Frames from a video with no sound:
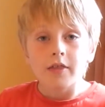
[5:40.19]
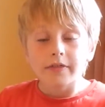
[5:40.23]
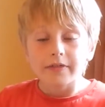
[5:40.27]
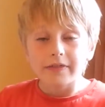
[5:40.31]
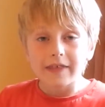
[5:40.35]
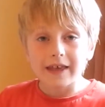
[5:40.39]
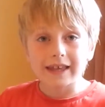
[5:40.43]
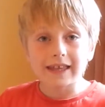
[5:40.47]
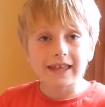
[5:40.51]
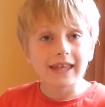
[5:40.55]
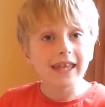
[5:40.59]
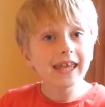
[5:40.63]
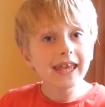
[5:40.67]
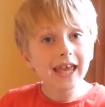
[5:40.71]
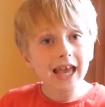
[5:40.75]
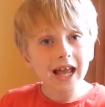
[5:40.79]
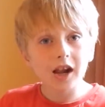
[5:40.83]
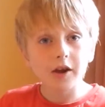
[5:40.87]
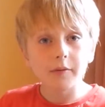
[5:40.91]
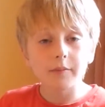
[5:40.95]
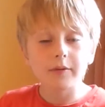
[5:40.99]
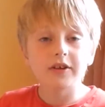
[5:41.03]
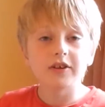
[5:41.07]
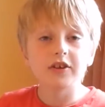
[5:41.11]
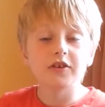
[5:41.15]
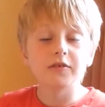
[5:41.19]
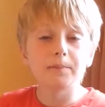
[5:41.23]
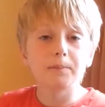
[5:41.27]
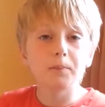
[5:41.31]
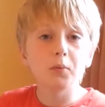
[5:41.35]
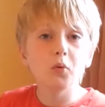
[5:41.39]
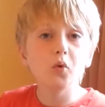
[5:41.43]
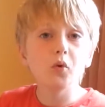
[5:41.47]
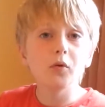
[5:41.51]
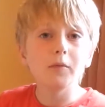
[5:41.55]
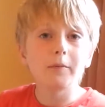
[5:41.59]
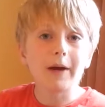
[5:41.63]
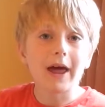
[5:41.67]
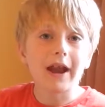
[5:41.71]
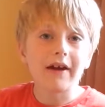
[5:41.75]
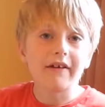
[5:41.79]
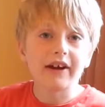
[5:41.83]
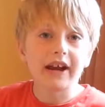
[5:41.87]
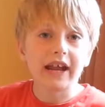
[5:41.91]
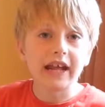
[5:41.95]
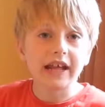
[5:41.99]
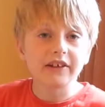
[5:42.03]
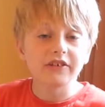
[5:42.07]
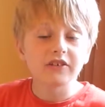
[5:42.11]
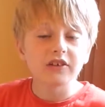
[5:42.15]
Their key element is ball
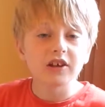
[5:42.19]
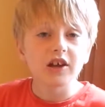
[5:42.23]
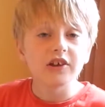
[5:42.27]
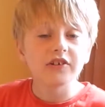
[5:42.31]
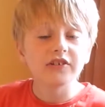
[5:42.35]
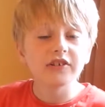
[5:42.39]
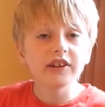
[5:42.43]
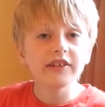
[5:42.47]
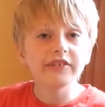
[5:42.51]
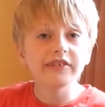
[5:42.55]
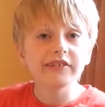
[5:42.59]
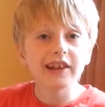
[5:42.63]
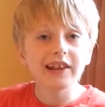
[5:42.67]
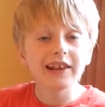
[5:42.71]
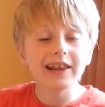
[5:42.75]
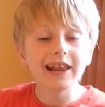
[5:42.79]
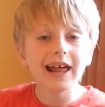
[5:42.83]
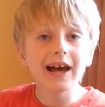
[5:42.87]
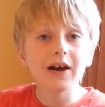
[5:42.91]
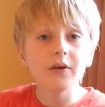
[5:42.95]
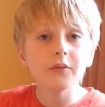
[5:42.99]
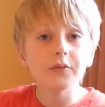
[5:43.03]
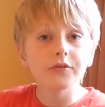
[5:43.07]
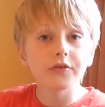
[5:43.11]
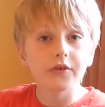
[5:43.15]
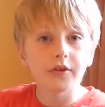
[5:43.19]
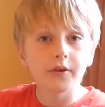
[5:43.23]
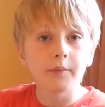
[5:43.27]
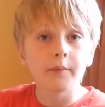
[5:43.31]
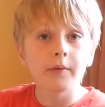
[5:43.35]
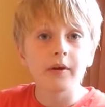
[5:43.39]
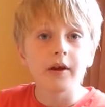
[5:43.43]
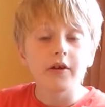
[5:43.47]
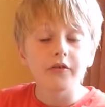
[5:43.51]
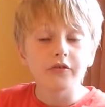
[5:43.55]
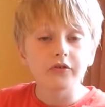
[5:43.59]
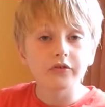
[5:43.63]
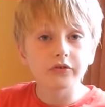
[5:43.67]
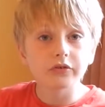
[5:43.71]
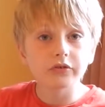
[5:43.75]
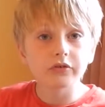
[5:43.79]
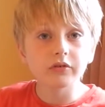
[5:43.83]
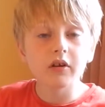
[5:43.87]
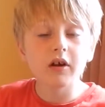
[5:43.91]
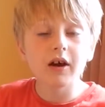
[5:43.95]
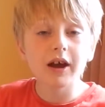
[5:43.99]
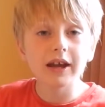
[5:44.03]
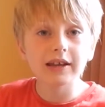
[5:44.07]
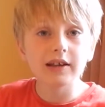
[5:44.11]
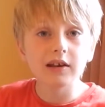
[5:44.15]
bearings, as this allows them to
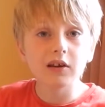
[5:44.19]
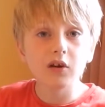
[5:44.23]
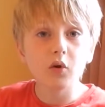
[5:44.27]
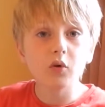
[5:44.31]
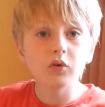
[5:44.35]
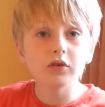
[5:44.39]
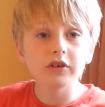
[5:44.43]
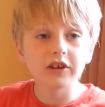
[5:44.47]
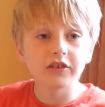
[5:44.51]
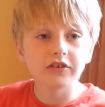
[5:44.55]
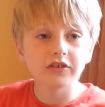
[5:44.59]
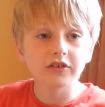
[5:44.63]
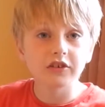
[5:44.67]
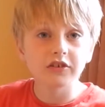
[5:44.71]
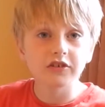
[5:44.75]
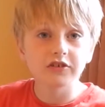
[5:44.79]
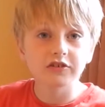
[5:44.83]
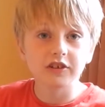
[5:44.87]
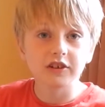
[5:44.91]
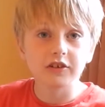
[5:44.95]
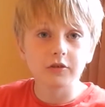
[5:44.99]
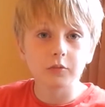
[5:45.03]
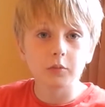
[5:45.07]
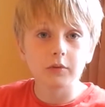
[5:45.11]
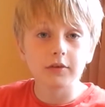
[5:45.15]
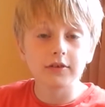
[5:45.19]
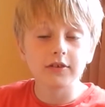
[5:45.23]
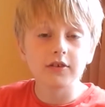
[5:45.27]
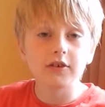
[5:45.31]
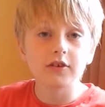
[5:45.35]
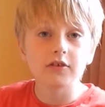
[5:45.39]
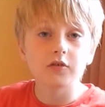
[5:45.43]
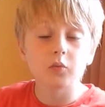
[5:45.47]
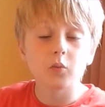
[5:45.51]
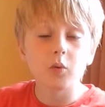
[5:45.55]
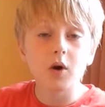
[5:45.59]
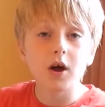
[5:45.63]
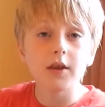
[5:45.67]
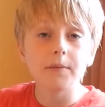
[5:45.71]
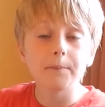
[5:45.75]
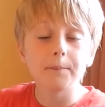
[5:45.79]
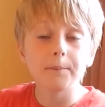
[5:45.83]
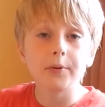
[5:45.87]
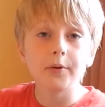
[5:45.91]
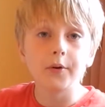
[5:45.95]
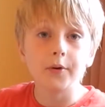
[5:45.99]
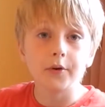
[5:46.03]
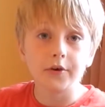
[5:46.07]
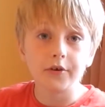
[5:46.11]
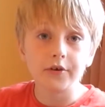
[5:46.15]
slide long distances with just one
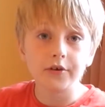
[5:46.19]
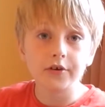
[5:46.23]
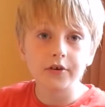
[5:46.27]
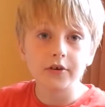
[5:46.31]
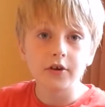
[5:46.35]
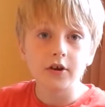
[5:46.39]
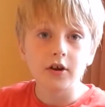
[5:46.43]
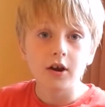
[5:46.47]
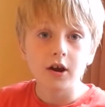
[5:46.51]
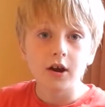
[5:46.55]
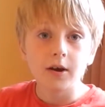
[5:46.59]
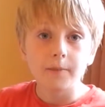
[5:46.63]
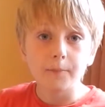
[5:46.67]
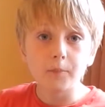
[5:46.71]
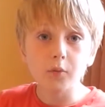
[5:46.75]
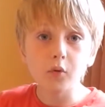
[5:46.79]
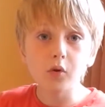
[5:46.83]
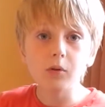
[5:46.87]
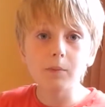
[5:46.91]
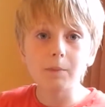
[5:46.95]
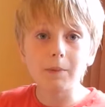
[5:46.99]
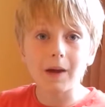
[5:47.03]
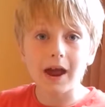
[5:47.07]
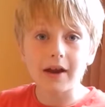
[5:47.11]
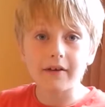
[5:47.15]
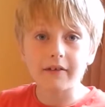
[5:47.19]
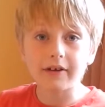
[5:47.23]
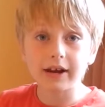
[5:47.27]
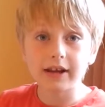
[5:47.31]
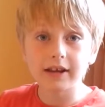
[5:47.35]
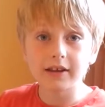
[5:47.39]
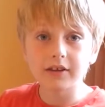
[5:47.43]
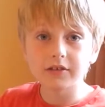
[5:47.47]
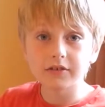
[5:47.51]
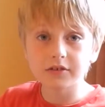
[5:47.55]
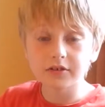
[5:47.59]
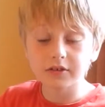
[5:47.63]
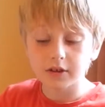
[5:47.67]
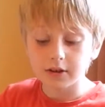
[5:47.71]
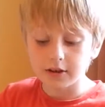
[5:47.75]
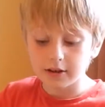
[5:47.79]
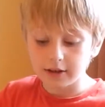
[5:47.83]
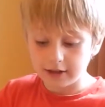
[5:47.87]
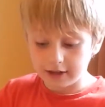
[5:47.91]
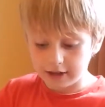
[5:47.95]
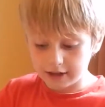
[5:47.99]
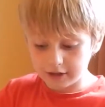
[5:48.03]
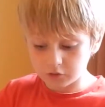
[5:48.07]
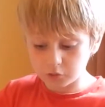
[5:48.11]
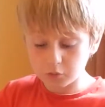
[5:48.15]
push. Ball bearings
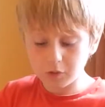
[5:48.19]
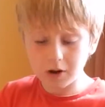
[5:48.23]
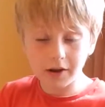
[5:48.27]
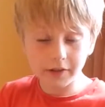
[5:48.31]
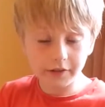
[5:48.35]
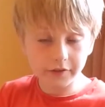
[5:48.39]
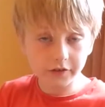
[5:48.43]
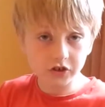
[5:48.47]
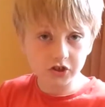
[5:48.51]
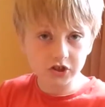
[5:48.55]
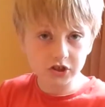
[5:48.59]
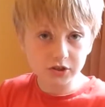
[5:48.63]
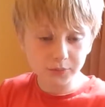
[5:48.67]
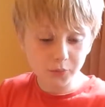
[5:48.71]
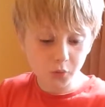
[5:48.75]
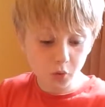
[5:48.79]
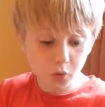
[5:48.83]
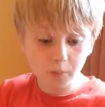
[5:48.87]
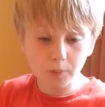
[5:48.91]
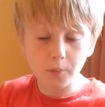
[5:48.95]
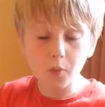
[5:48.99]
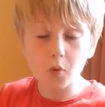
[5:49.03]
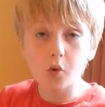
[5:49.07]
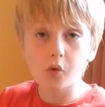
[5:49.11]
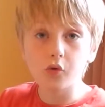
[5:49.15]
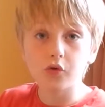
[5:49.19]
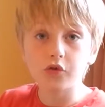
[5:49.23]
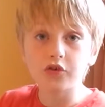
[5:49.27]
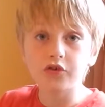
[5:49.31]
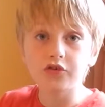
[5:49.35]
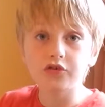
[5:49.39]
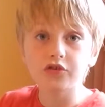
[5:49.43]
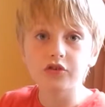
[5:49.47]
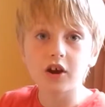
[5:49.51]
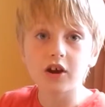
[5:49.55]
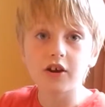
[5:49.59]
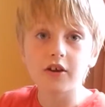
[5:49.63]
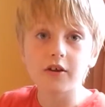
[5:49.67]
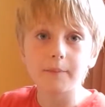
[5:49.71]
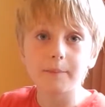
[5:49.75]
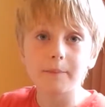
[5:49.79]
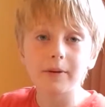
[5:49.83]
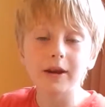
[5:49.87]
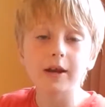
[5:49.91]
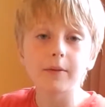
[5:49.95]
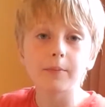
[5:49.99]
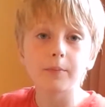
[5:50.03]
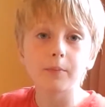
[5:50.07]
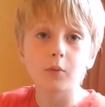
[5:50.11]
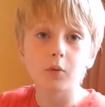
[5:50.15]
is where there are small balls inside a
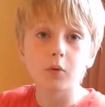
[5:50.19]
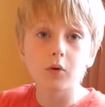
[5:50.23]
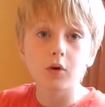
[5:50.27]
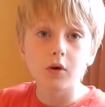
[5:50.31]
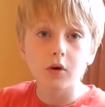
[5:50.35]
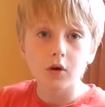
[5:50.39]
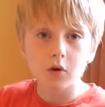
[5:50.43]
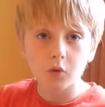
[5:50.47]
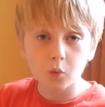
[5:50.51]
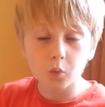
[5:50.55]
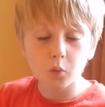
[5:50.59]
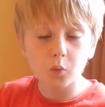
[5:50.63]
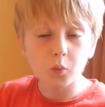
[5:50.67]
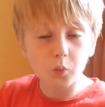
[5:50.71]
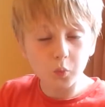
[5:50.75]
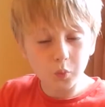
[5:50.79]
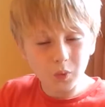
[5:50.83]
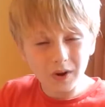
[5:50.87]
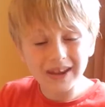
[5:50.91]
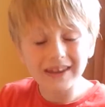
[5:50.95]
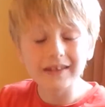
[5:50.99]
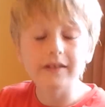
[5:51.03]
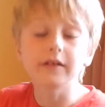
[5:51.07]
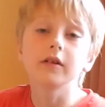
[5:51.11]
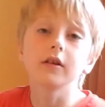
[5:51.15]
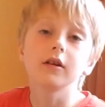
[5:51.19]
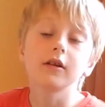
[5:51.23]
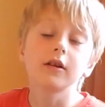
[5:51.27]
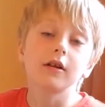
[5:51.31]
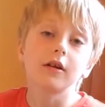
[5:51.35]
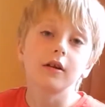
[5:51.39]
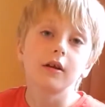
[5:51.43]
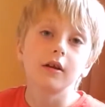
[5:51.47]
big wheel.